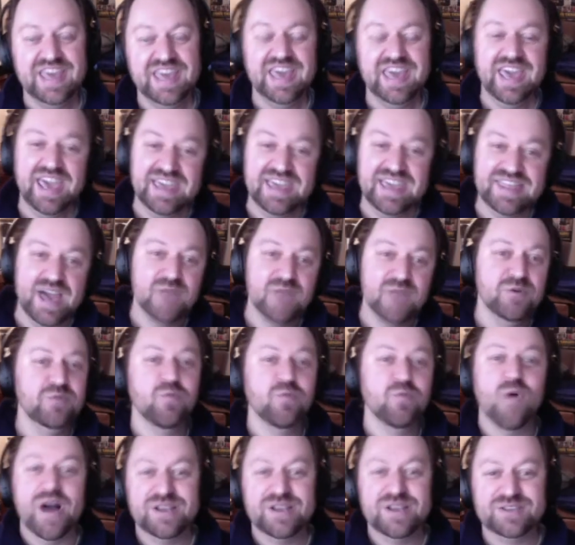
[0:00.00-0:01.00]
And I would
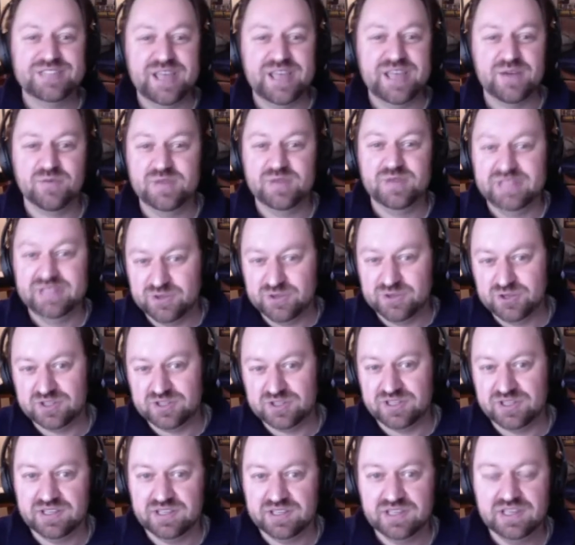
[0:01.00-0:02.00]
watch that
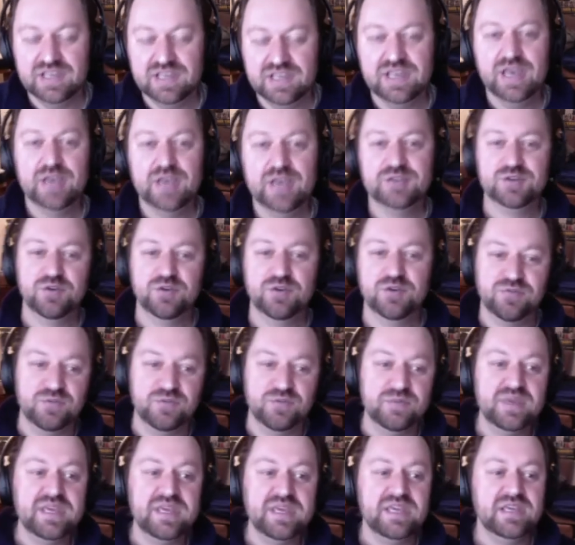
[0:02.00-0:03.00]
religiously. So for
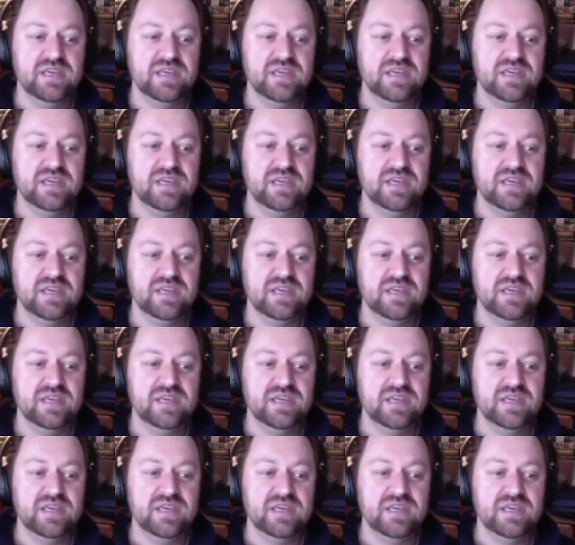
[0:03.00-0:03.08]
me,